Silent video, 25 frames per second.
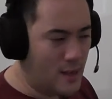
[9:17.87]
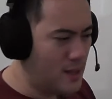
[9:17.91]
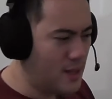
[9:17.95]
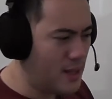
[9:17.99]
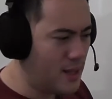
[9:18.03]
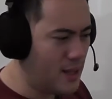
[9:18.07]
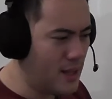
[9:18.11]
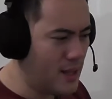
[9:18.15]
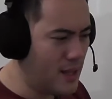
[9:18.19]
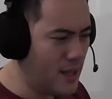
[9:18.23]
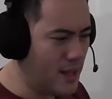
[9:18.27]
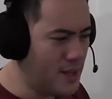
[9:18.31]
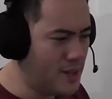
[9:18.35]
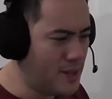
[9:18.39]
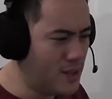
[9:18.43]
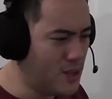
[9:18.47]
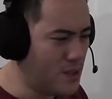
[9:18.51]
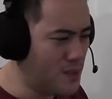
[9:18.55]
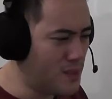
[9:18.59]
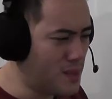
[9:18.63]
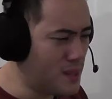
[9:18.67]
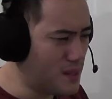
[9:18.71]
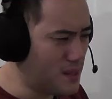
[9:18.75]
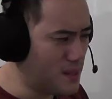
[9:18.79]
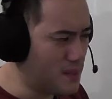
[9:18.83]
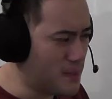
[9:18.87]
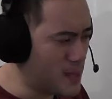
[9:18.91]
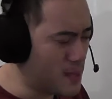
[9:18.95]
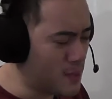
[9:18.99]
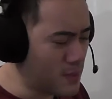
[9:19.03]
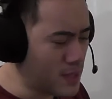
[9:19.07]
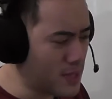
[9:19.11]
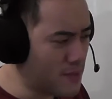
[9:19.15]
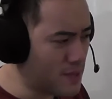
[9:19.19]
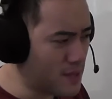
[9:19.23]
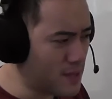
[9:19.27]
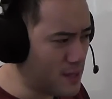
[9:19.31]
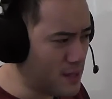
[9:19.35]
and it would be much more
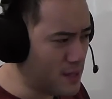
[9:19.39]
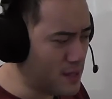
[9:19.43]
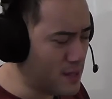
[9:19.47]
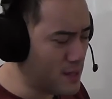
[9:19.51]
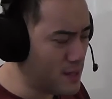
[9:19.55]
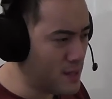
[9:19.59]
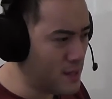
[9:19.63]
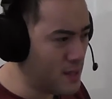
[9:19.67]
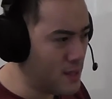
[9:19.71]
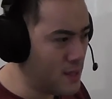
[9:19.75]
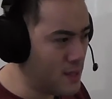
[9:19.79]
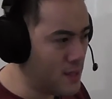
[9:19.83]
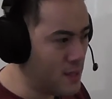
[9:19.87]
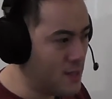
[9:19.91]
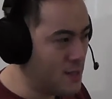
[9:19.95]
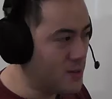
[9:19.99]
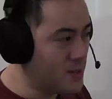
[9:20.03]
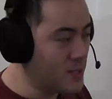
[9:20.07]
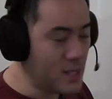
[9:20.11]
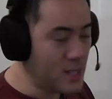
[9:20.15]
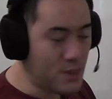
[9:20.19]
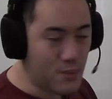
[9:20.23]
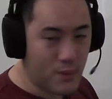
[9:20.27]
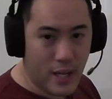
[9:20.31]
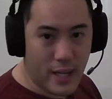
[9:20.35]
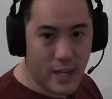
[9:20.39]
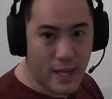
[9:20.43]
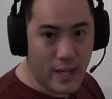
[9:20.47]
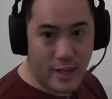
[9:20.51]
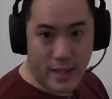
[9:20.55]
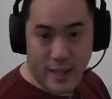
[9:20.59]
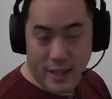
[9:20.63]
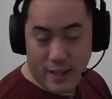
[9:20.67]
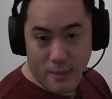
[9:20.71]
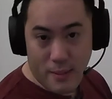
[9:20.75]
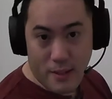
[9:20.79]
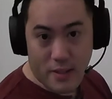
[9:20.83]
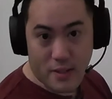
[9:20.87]
difficult. This way, he didn't
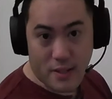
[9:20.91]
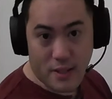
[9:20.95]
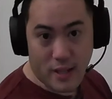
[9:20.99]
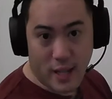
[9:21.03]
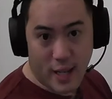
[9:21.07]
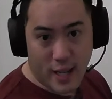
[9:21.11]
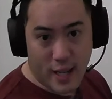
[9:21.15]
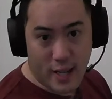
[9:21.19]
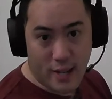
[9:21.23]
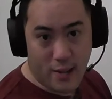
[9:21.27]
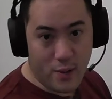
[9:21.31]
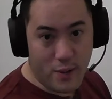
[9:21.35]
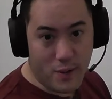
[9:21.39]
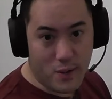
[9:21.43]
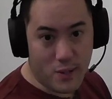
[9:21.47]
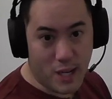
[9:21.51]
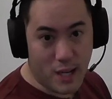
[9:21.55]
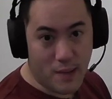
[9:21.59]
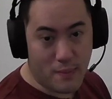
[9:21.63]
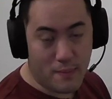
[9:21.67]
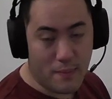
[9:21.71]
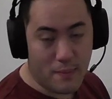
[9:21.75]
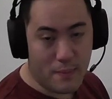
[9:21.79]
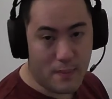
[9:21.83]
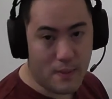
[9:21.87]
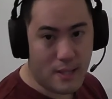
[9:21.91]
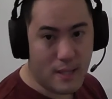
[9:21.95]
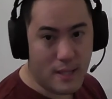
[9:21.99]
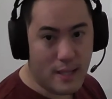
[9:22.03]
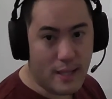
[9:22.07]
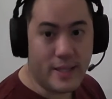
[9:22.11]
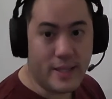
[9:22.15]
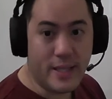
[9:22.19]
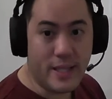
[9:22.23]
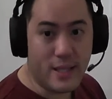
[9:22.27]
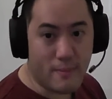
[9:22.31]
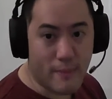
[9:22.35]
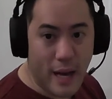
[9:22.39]
have to measure the height of the oil drop. It
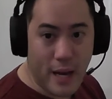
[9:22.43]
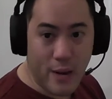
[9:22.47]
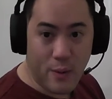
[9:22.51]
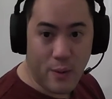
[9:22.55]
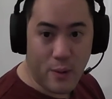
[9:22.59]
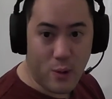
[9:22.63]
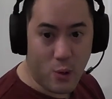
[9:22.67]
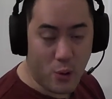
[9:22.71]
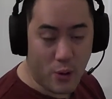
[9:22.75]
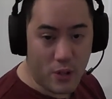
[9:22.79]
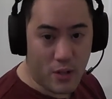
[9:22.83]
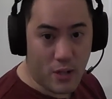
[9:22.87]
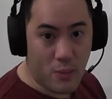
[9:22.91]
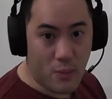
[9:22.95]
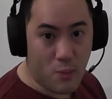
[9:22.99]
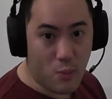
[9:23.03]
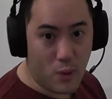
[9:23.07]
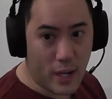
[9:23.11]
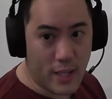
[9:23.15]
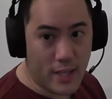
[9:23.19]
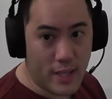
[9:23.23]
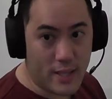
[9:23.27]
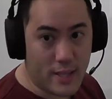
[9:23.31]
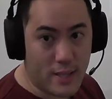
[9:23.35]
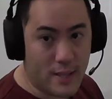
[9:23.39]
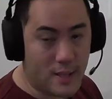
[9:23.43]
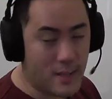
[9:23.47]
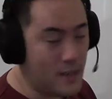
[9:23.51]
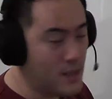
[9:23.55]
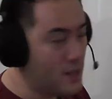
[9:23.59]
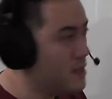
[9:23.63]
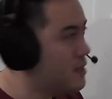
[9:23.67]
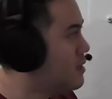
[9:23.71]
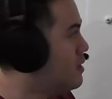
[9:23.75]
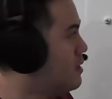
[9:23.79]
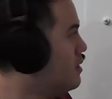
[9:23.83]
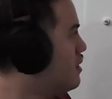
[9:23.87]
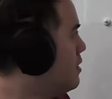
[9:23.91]
didn't matter where the oil drop was,
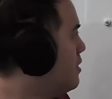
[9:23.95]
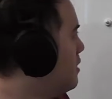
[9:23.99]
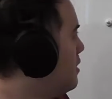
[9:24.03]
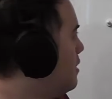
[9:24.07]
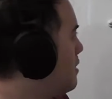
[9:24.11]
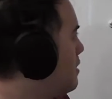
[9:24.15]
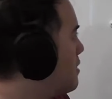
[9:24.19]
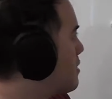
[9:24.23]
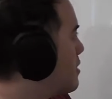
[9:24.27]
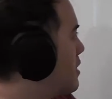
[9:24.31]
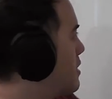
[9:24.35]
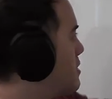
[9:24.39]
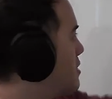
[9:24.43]
because